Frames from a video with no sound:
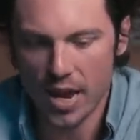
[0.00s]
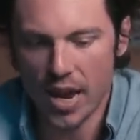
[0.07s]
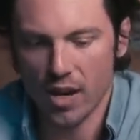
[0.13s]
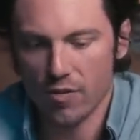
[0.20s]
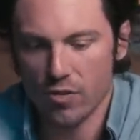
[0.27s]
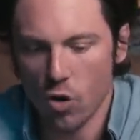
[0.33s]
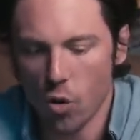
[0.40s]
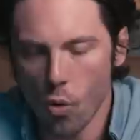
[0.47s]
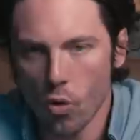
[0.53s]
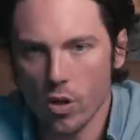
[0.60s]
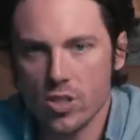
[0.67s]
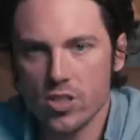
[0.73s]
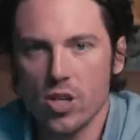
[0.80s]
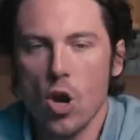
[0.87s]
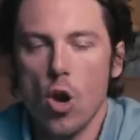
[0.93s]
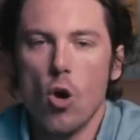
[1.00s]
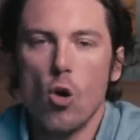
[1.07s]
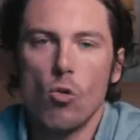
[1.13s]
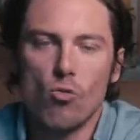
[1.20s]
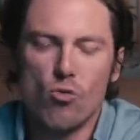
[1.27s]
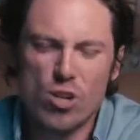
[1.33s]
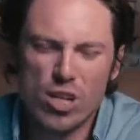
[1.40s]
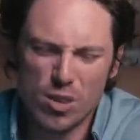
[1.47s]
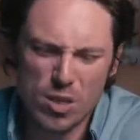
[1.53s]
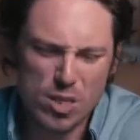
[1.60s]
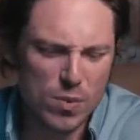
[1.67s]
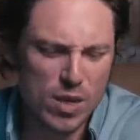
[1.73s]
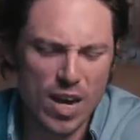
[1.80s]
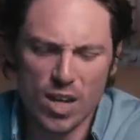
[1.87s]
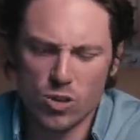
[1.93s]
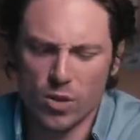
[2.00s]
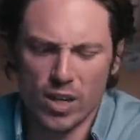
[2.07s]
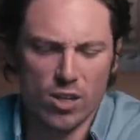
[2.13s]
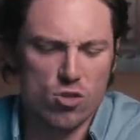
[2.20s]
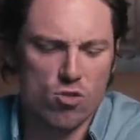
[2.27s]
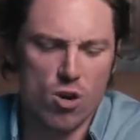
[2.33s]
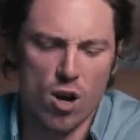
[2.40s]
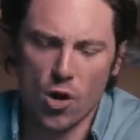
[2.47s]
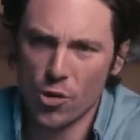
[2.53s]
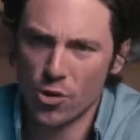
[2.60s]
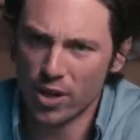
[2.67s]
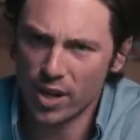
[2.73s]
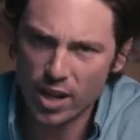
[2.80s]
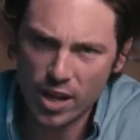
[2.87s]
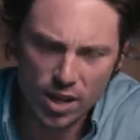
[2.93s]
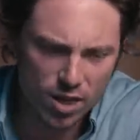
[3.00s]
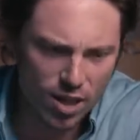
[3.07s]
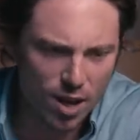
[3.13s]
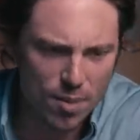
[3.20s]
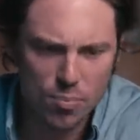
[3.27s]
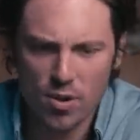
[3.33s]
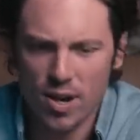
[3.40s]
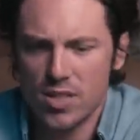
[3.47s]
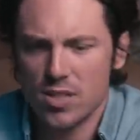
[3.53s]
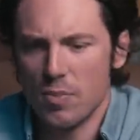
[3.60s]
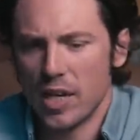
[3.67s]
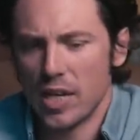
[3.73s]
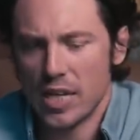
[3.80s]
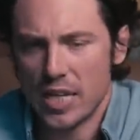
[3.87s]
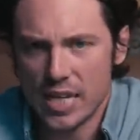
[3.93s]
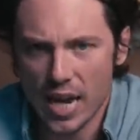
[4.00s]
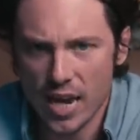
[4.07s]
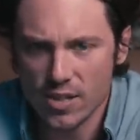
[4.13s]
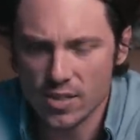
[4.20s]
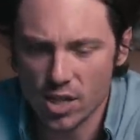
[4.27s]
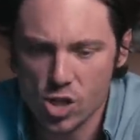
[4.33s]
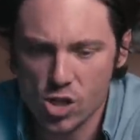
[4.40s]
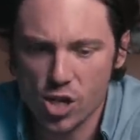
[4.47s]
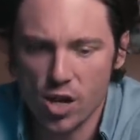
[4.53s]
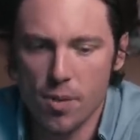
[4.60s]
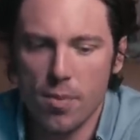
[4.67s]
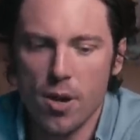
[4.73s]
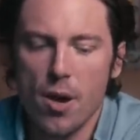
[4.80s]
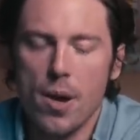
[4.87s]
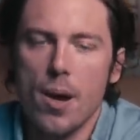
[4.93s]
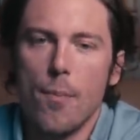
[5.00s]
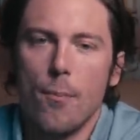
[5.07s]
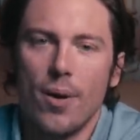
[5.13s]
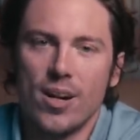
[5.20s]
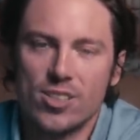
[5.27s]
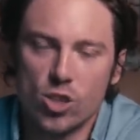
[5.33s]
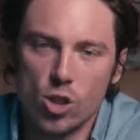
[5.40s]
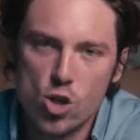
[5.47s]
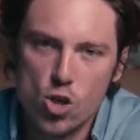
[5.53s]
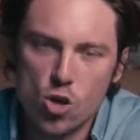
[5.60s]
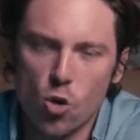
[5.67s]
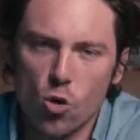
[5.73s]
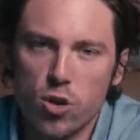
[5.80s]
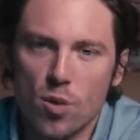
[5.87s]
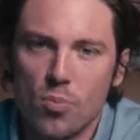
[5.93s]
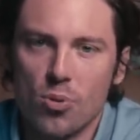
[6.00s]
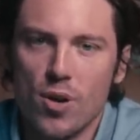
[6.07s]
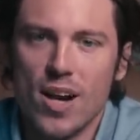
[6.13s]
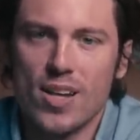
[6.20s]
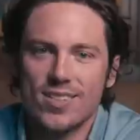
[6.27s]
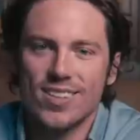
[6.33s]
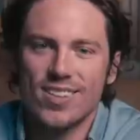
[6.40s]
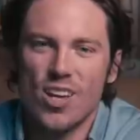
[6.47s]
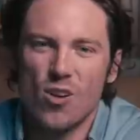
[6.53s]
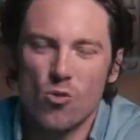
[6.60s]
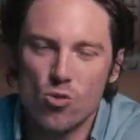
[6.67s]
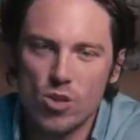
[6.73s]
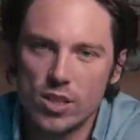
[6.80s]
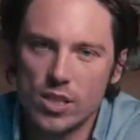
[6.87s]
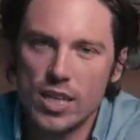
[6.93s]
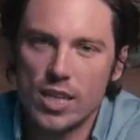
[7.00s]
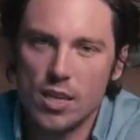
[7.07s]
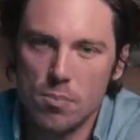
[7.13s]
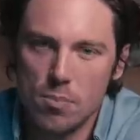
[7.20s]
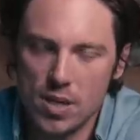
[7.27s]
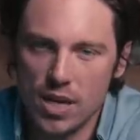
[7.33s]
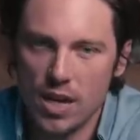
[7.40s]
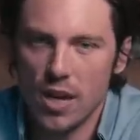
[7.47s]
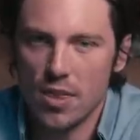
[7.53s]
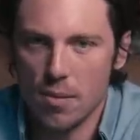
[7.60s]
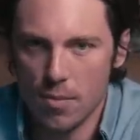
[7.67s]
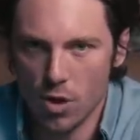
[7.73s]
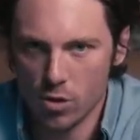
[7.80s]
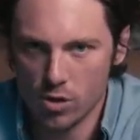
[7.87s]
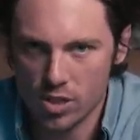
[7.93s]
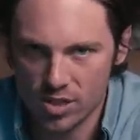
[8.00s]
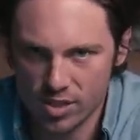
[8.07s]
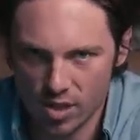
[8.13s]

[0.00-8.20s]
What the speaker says: And of course, these guys were getting stronger on the incline press, making gains in the gym, but it's the shoulder press that really can be the most